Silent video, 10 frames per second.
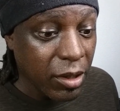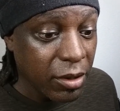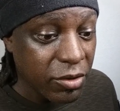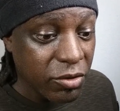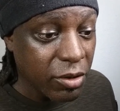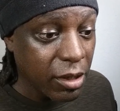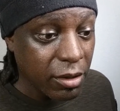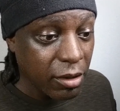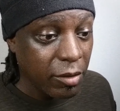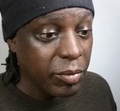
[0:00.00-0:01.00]

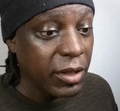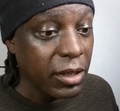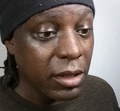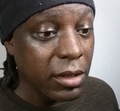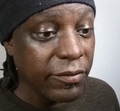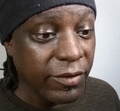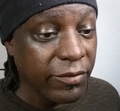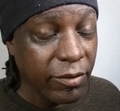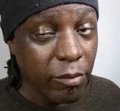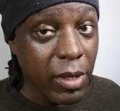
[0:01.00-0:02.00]
constructed completely
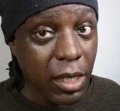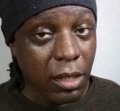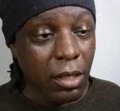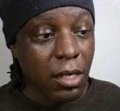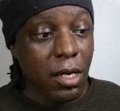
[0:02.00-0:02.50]
different from men.